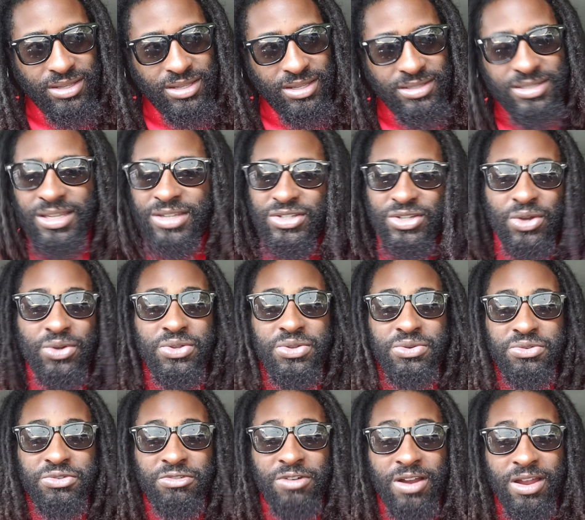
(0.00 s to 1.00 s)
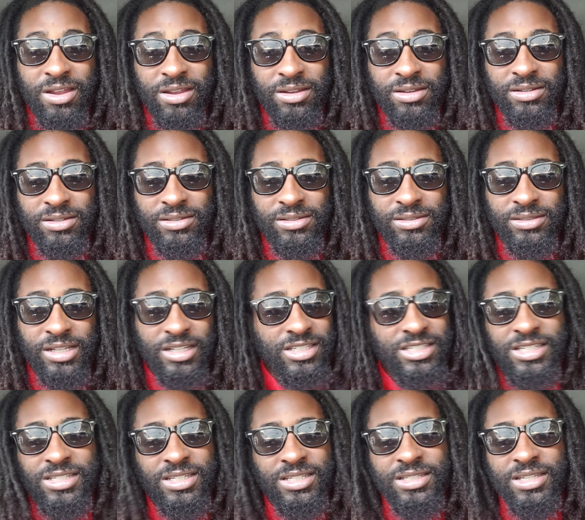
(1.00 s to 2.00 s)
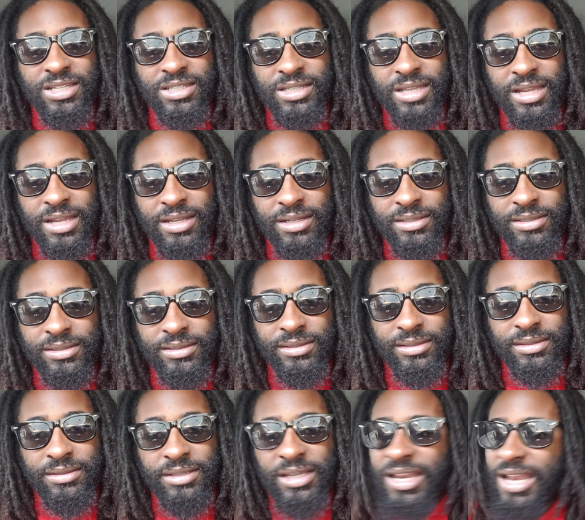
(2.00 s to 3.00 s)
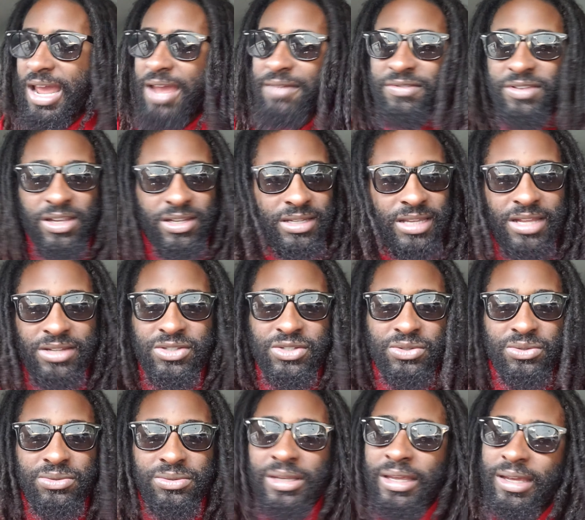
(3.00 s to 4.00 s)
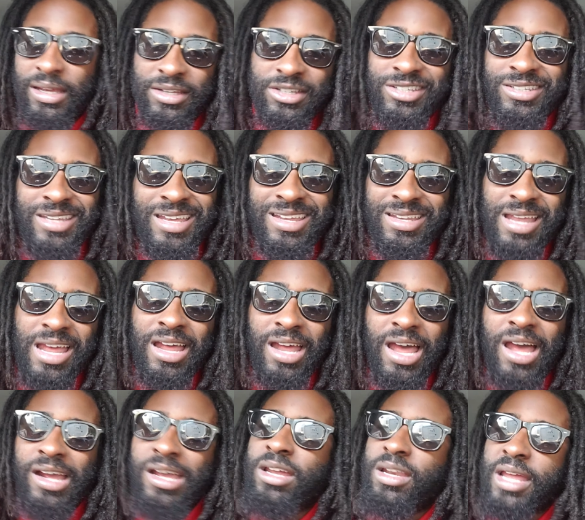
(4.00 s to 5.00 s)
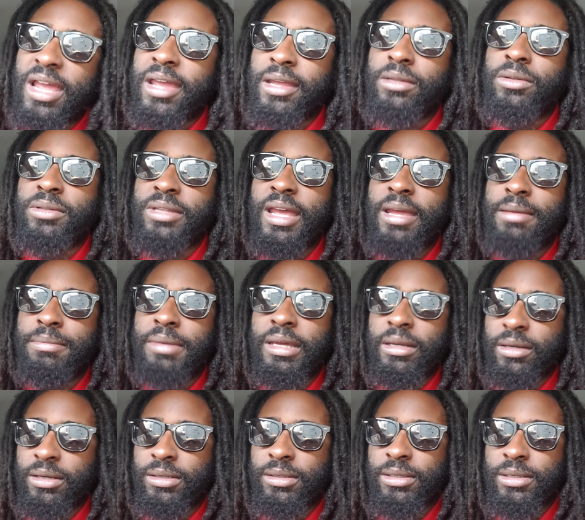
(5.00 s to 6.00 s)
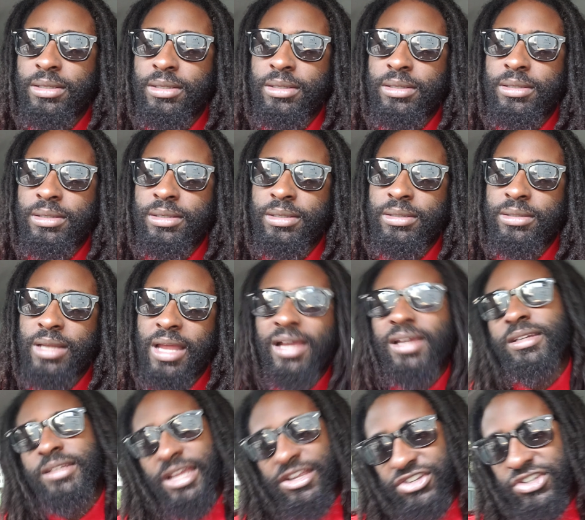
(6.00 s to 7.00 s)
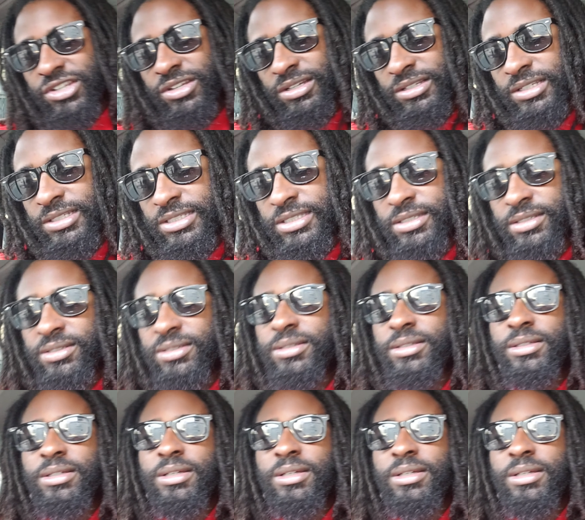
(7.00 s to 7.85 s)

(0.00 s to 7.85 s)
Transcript: and says, yo, you was right. I shouldn't have did that. And I've done that too. Yeah, I, I could have handled that better. I, I should have listened.